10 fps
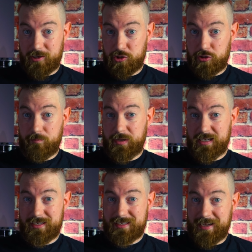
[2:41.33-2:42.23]
going to jump
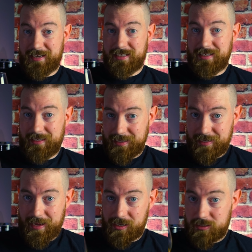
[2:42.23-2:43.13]
into tasting it
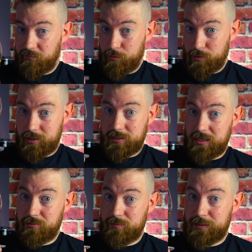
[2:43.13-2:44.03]
next for you,
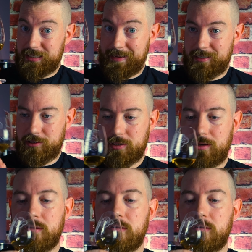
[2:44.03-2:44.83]
so slange.